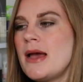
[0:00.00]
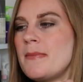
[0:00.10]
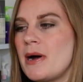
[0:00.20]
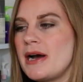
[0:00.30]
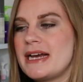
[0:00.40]

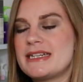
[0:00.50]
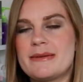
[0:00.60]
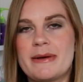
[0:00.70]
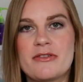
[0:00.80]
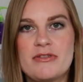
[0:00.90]
But I added
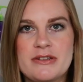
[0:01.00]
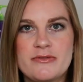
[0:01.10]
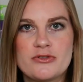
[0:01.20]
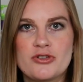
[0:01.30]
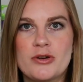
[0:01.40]
about three to
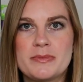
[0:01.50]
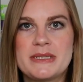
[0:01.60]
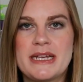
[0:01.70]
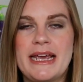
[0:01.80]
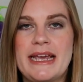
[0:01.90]
four
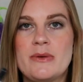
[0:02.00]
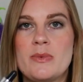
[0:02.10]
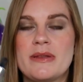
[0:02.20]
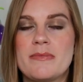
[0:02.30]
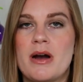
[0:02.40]
drops in
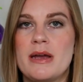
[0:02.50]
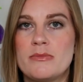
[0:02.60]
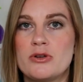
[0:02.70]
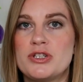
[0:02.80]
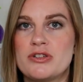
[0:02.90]
with my
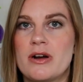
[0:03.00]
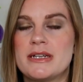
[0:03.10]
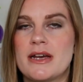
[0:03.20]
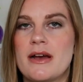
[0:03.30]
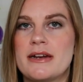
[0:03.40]

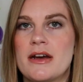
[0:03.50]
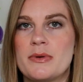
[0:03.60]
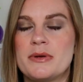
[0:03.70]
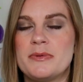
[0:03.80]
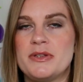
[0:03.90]
moisturiser and I
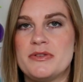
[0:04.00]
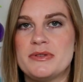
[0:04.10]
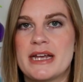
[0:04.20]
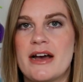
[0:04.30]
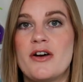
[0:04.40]
would
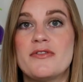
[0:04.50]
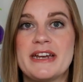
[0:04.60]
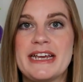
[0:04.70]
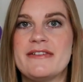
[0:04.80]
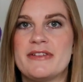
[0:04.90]
use that of an
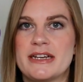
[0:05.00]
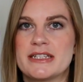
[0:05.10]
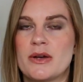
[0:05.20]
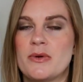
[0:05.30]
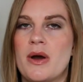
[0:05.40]
evening.
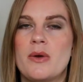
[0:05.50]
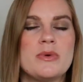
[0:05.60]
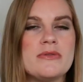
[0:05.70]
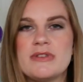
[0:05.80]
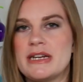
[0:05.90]
So I
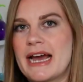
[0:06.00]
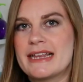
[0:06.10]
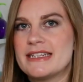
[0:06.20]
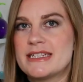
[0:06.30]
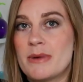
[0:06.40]
wouldn't really
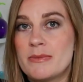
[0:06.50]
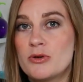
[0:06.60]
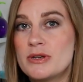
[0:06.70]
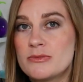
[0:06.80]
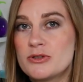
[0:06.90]
add this to my
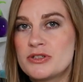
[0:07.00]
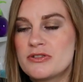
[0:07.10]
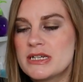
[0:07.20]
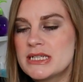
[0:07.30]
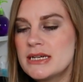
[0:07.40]
morning
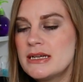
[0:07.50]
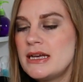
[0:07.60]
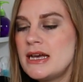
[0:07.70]
moisturiser.